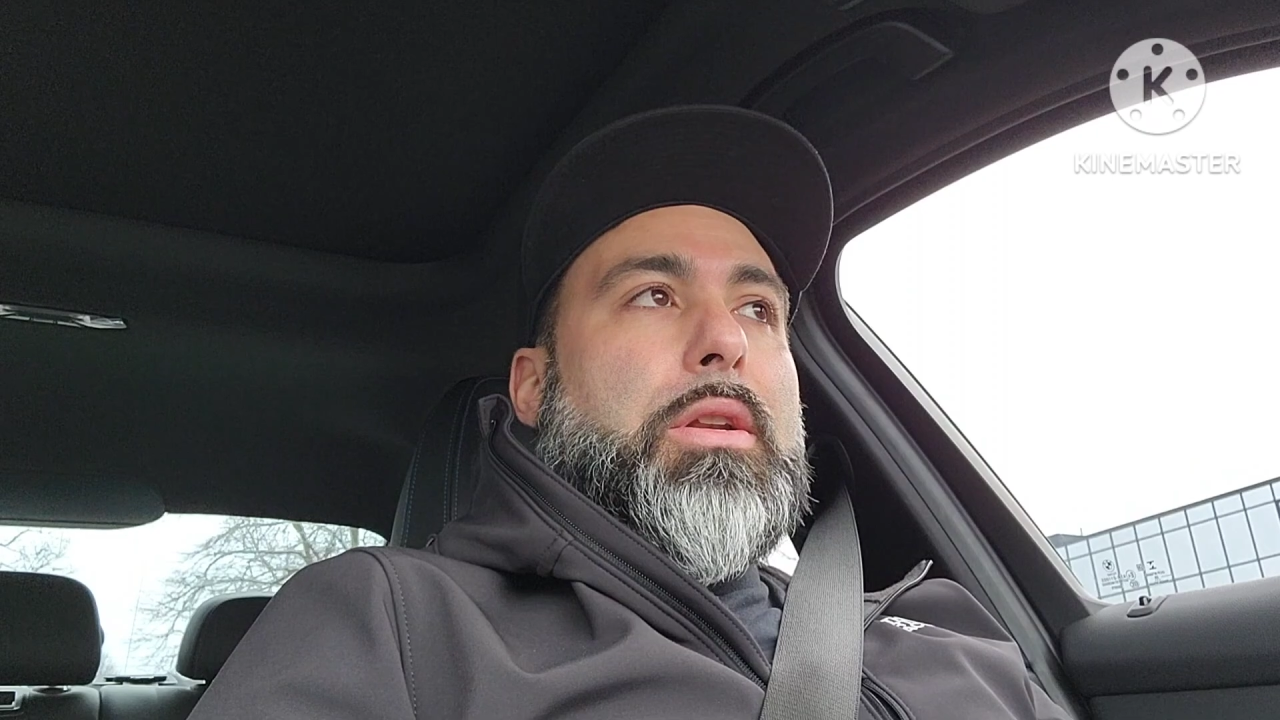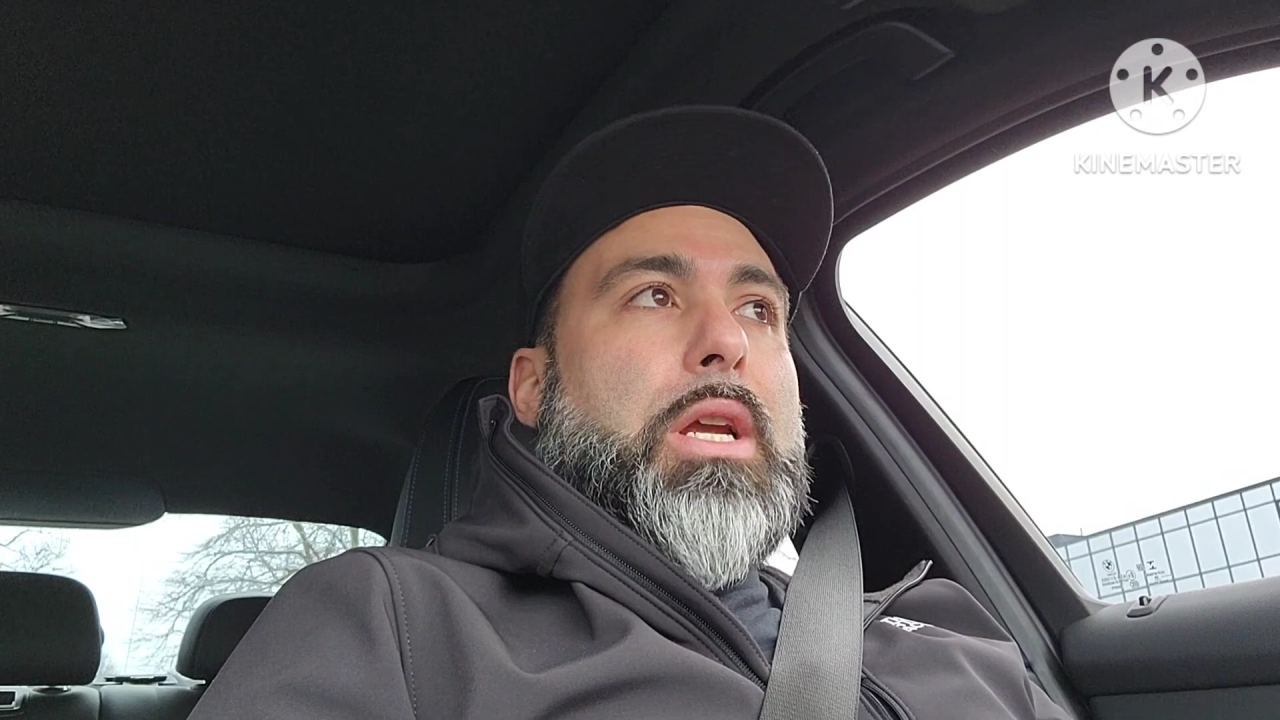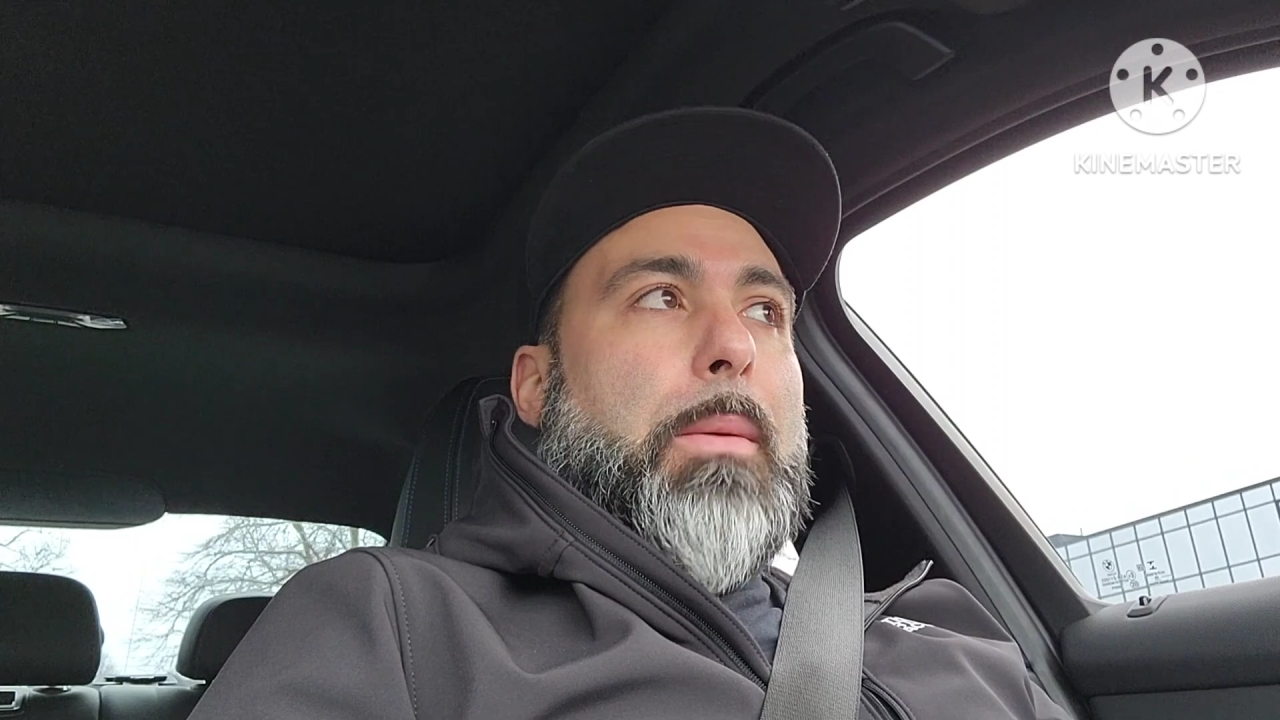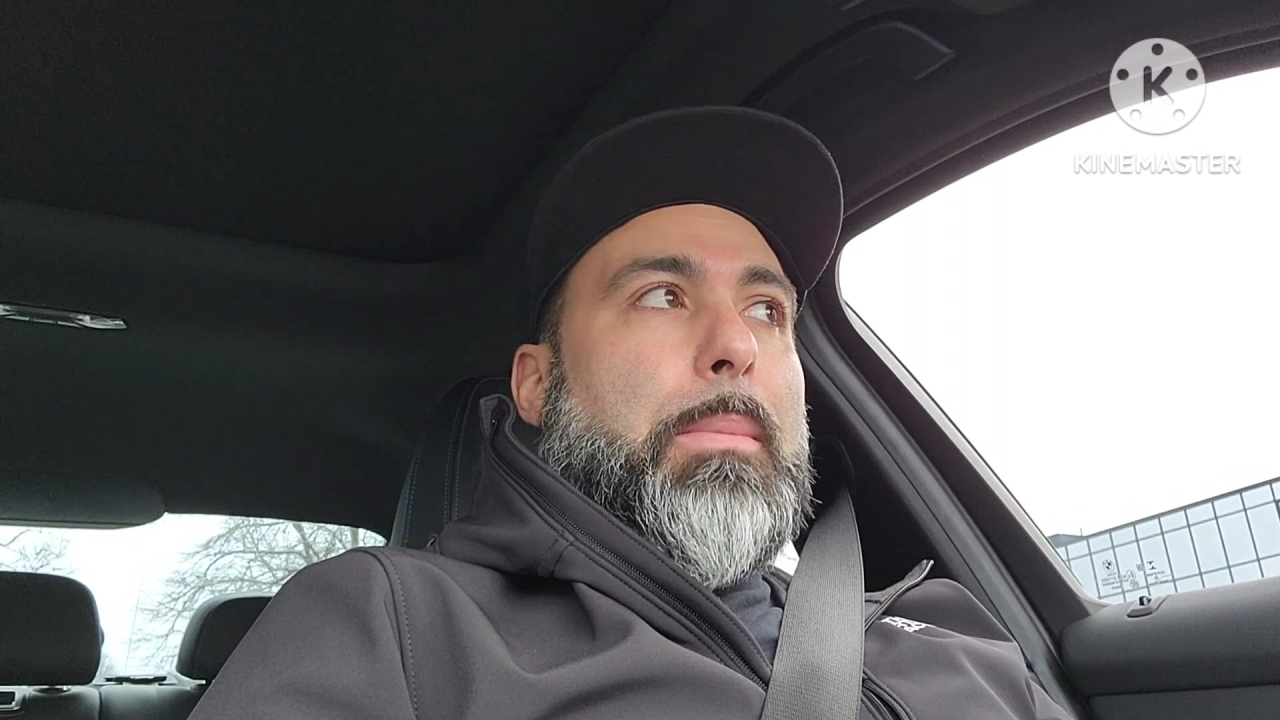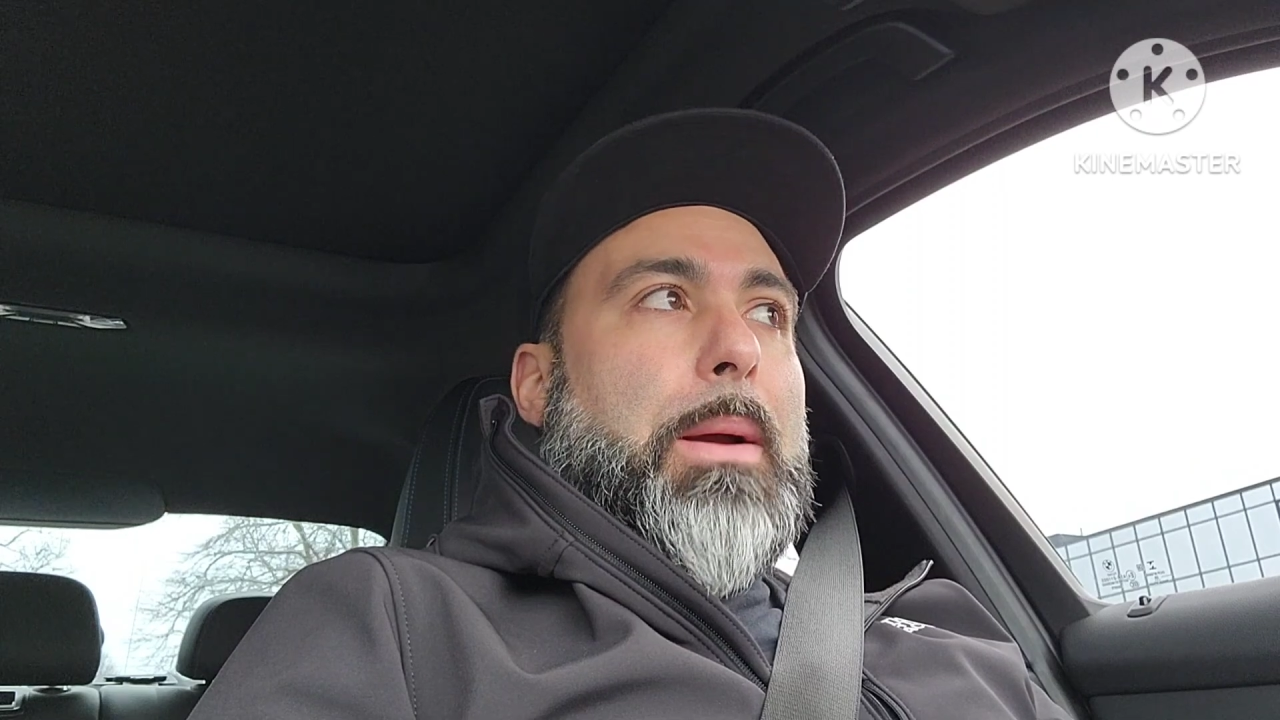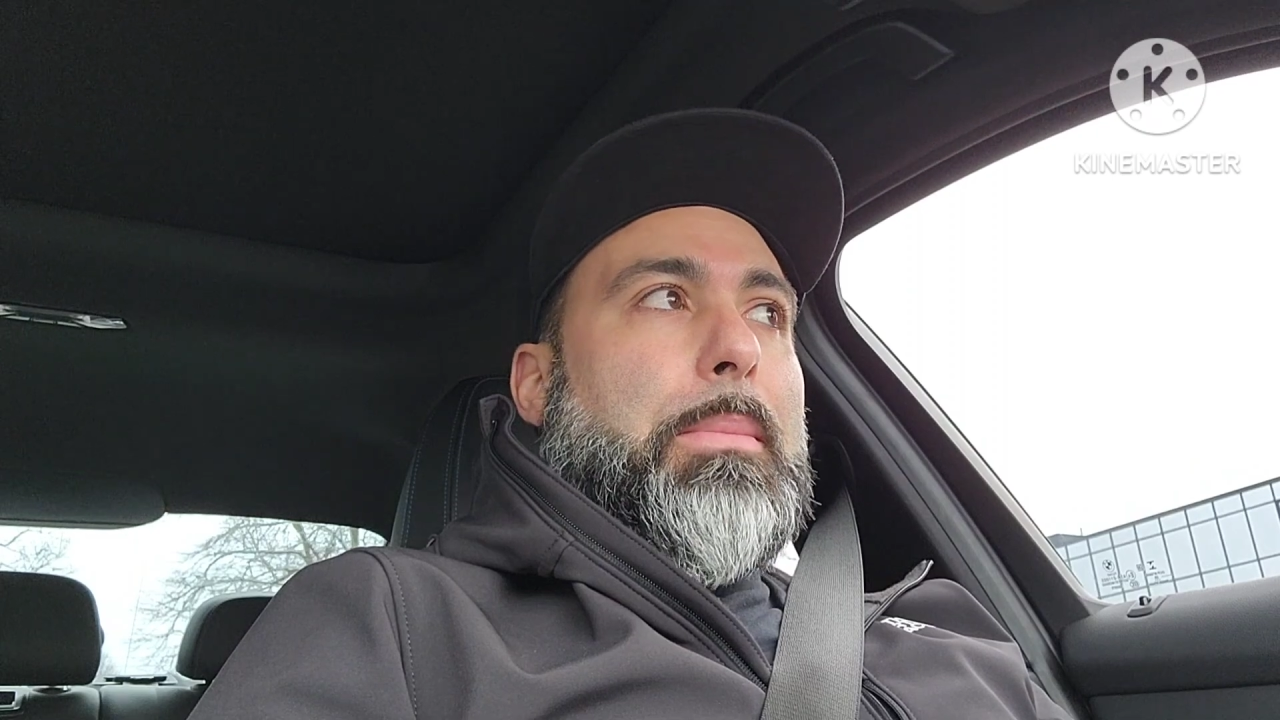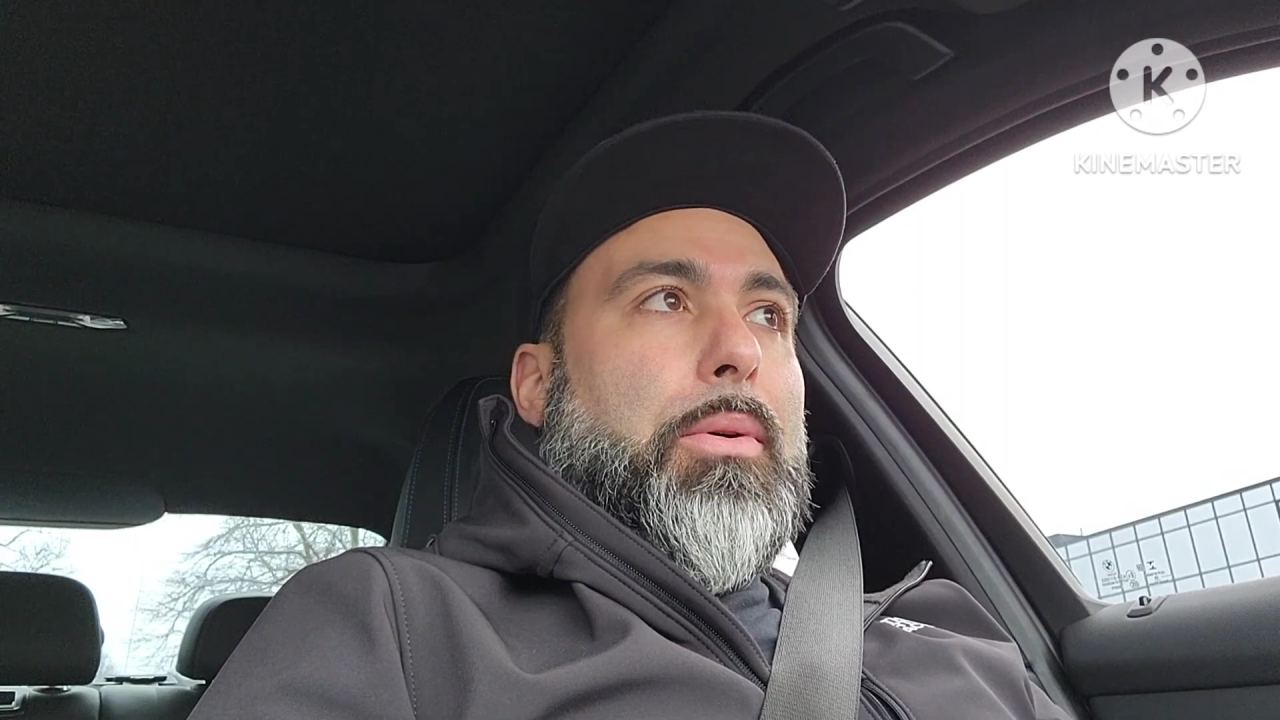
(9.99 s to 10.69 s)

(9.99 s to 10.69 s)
downpipe